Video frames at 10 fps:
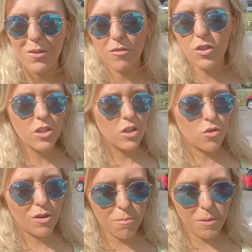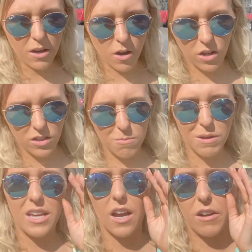So I've just driven my car to the
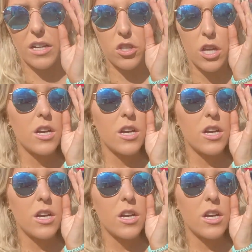mini garage